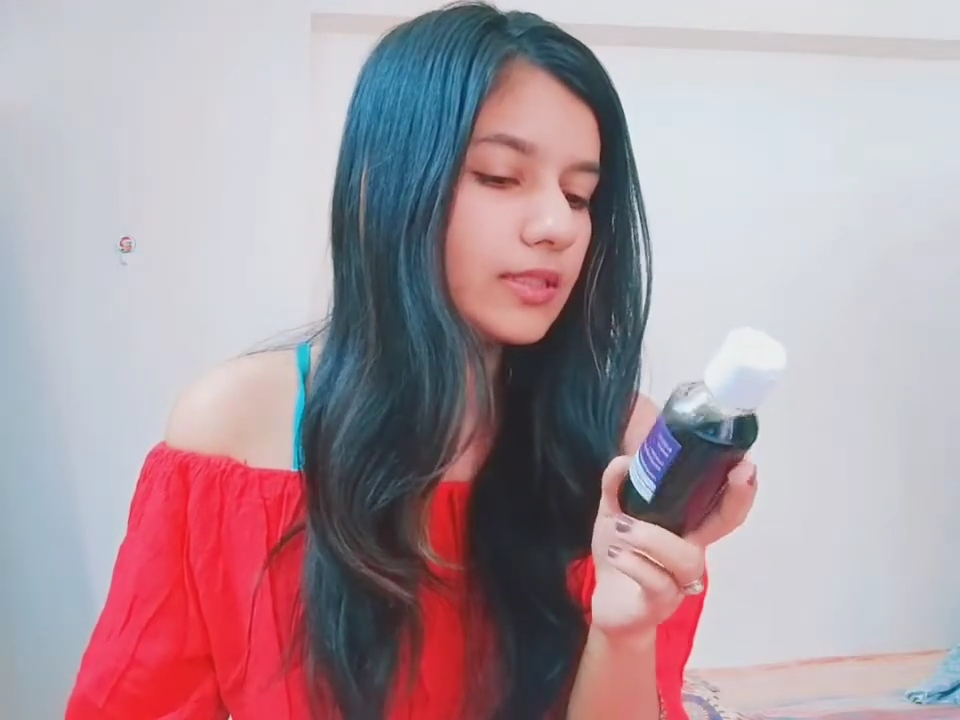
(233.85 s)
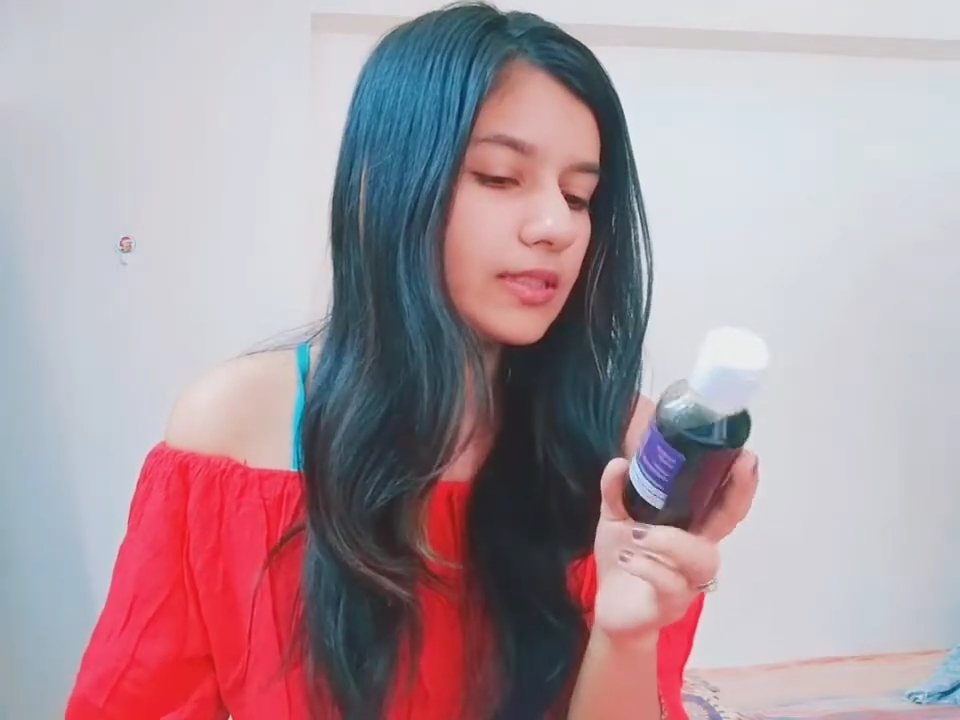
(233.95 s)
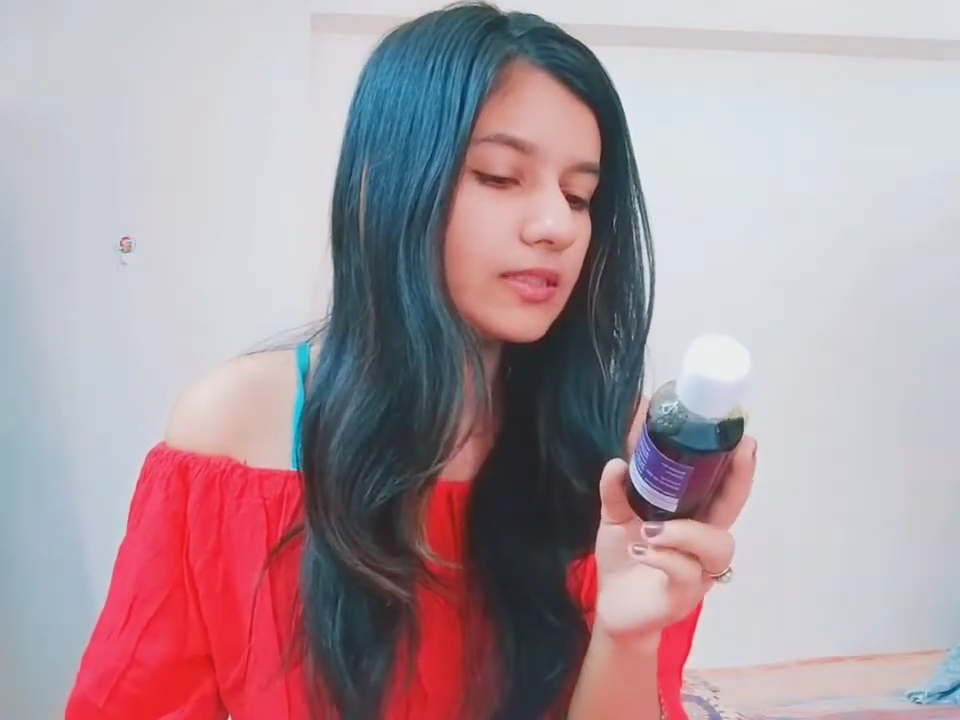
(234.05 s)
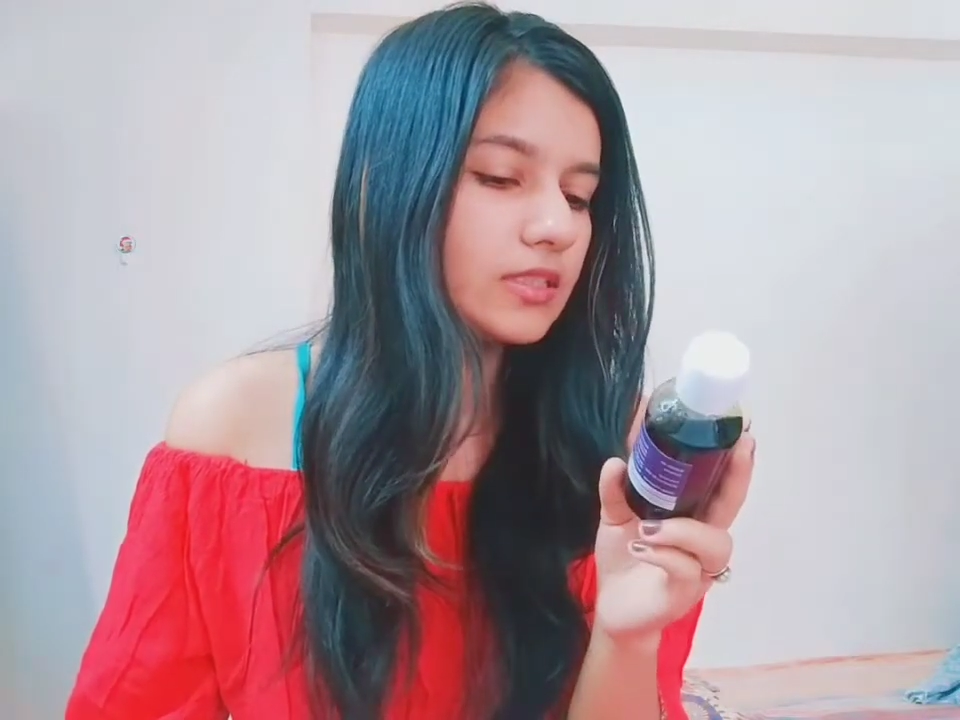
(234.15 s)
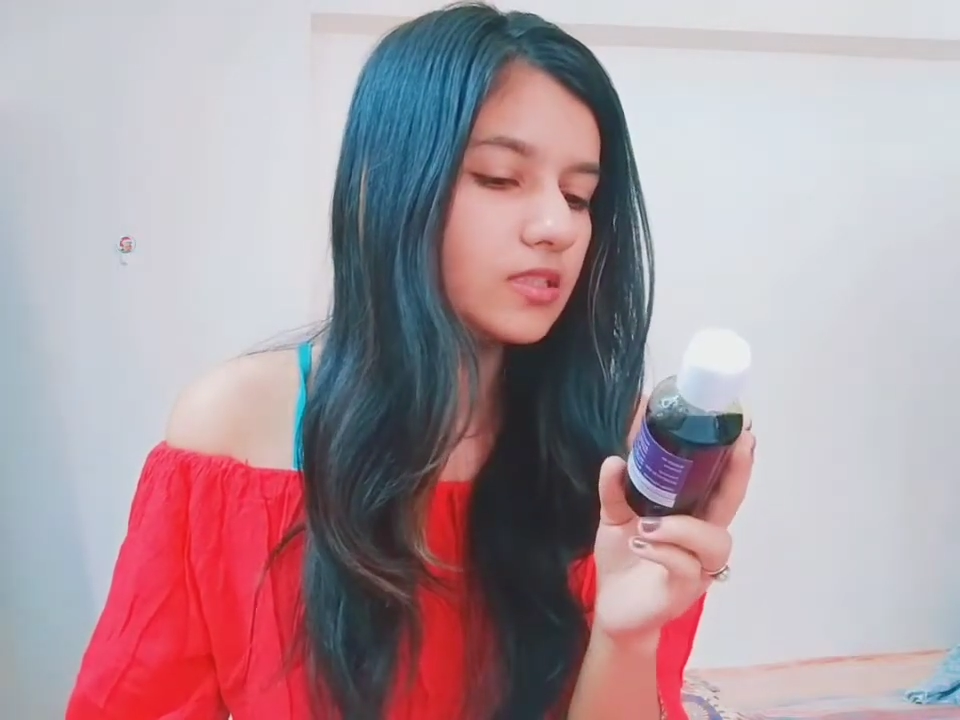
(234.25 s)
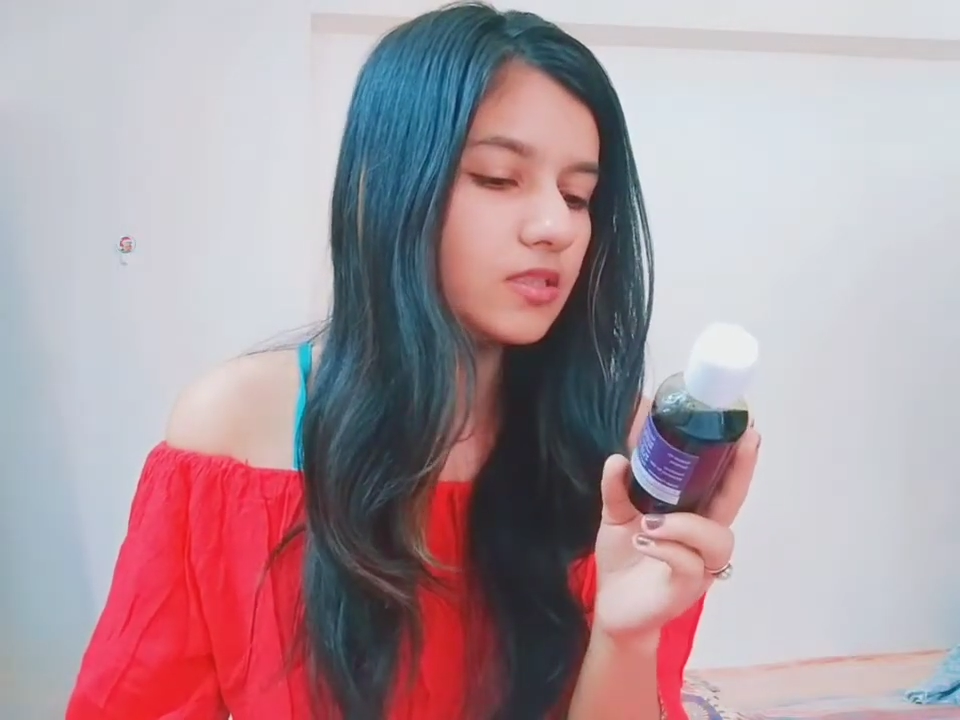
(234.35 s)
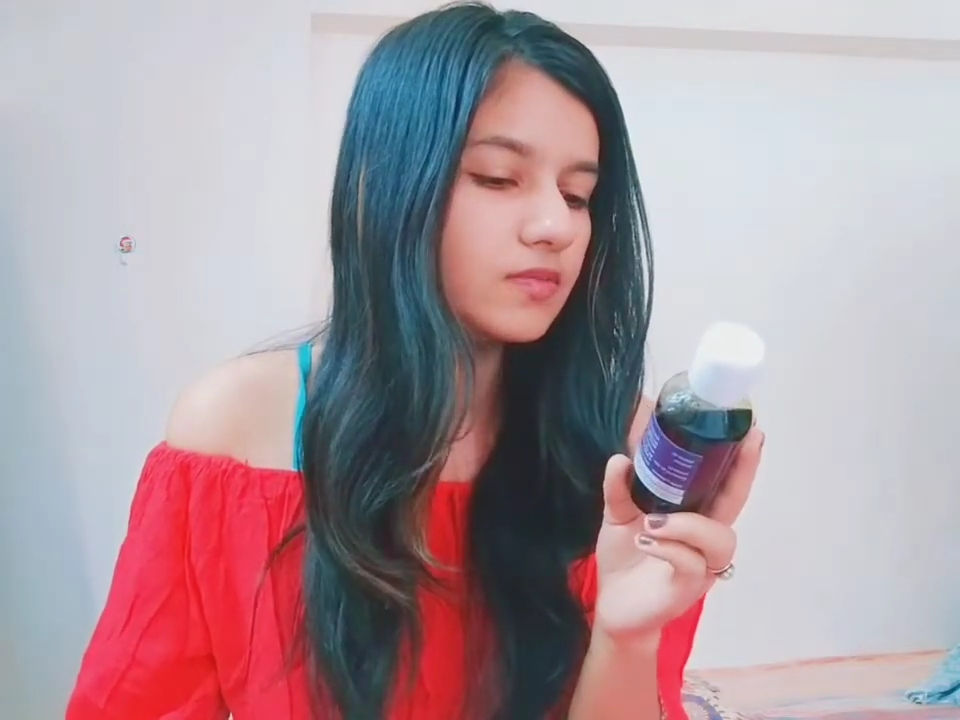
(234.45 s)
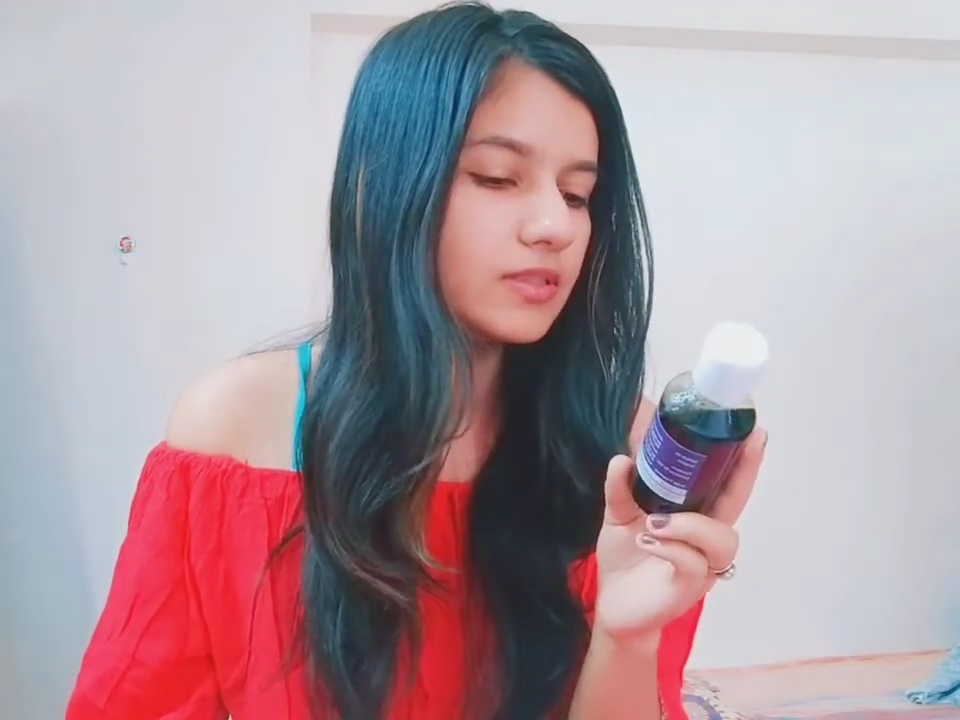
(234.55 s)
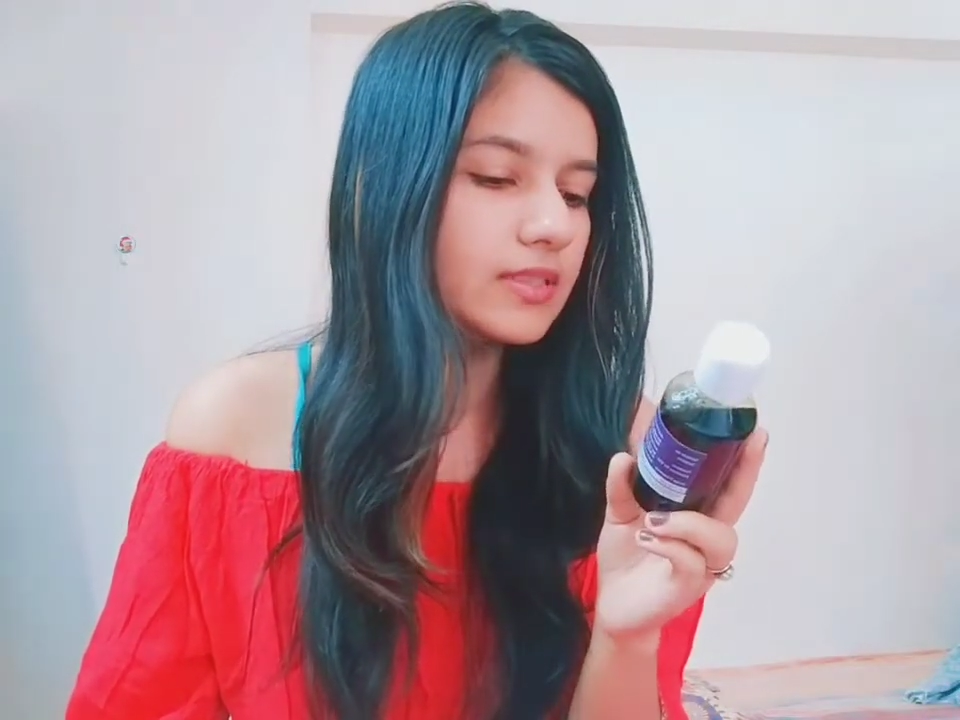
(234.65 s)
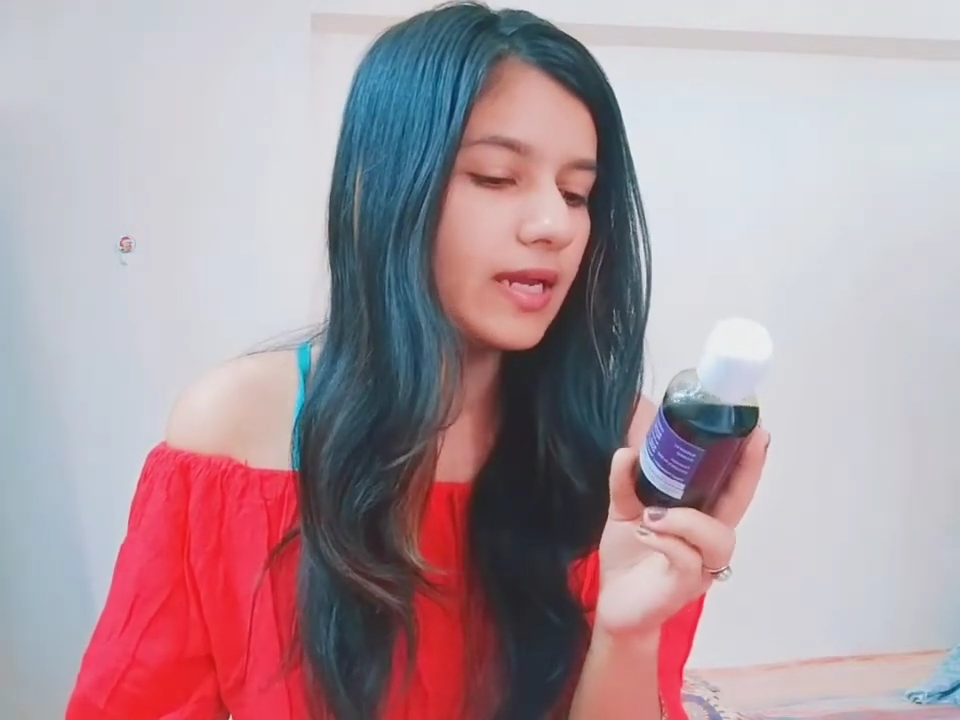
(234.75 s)
in such a
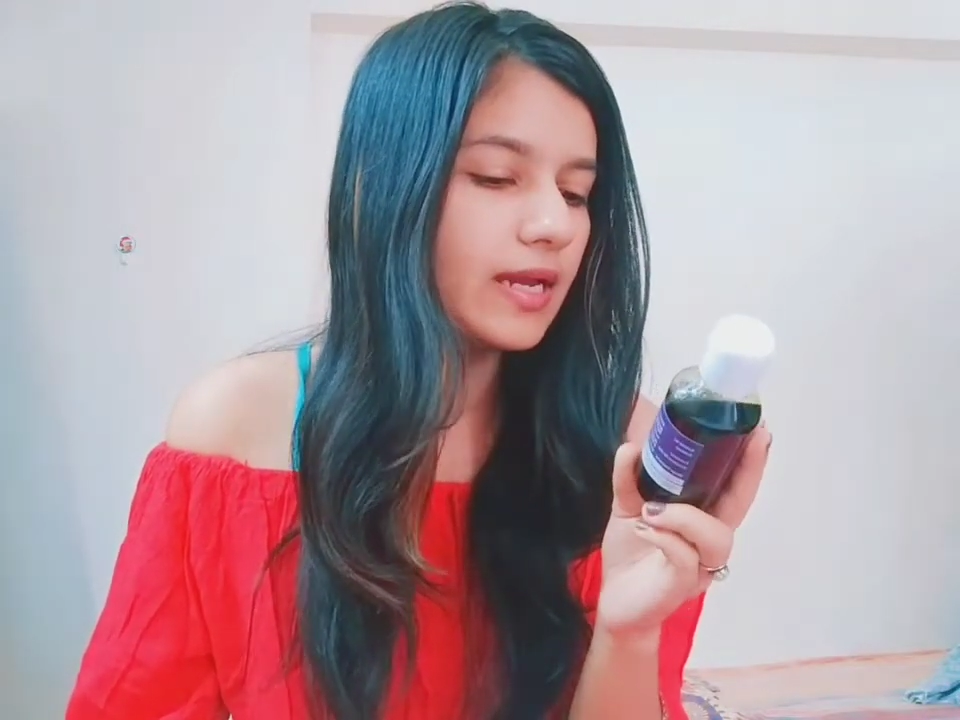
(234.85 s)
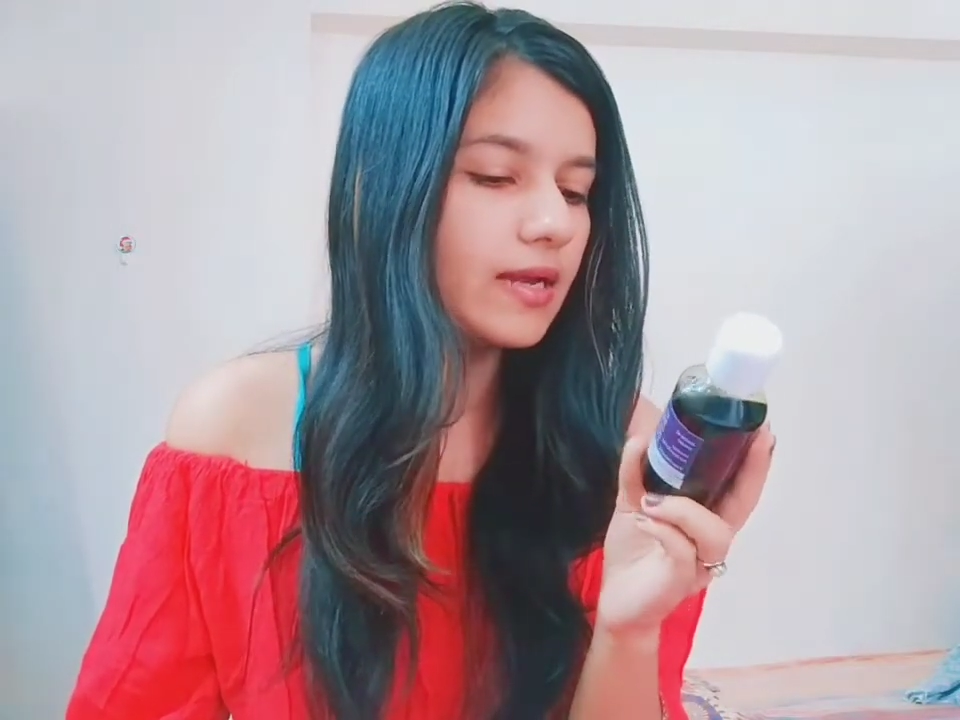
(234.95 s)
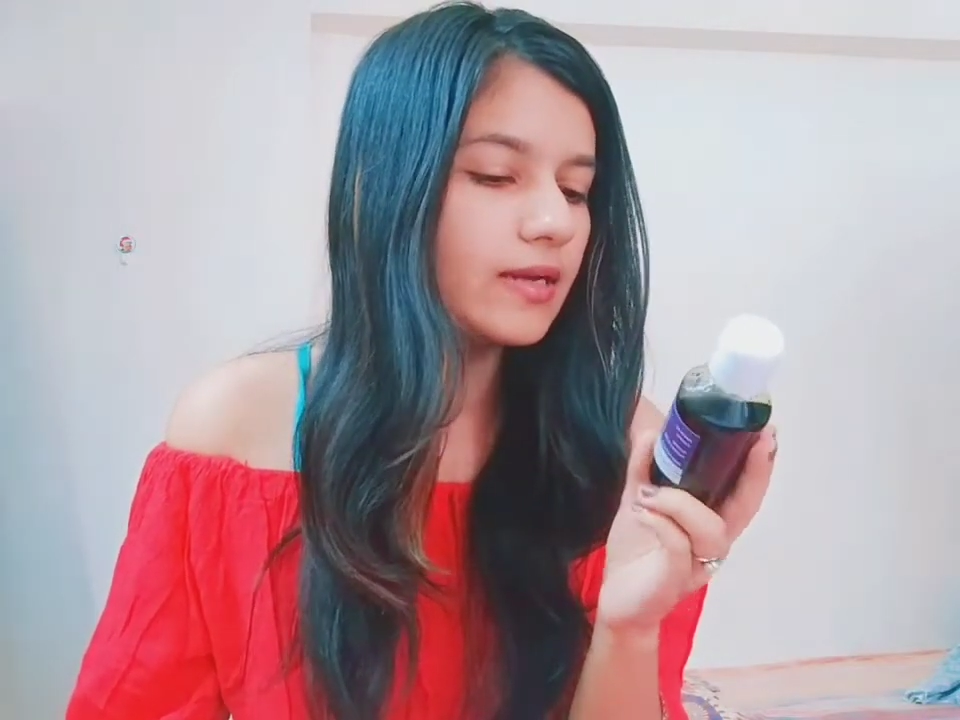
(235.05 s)
way that